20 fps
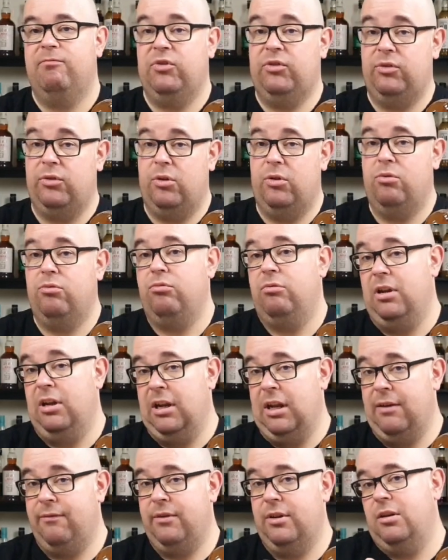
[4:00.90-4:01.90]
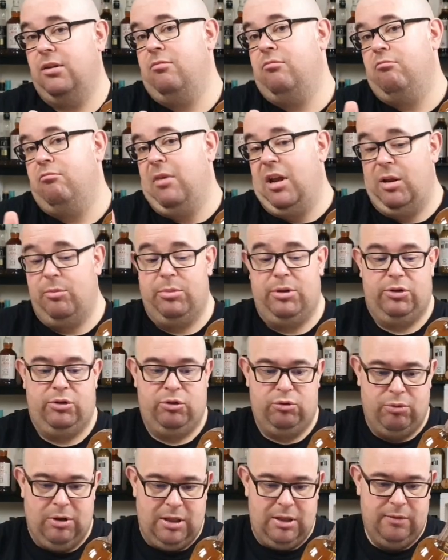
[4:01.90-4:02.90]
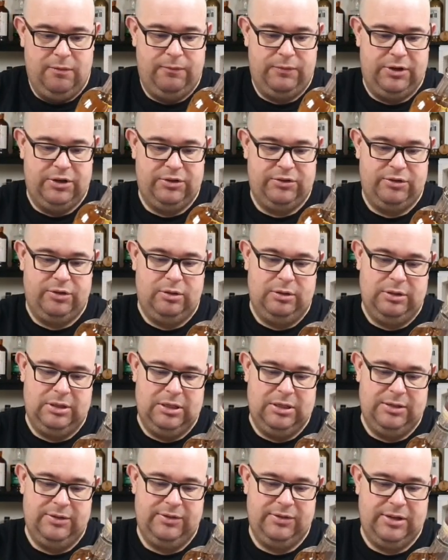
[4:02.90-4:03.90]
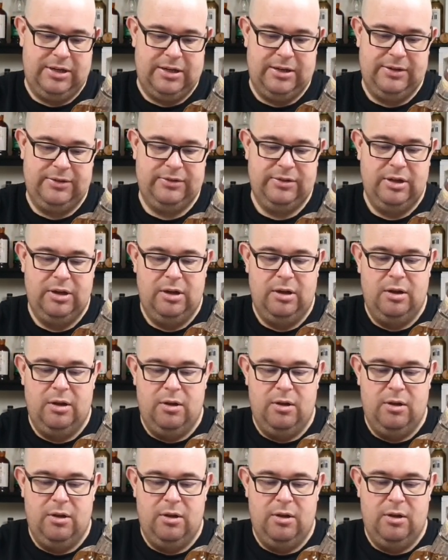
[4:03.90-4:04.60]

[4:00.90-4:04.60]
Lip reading: so 11, maybe 12 years old in this case,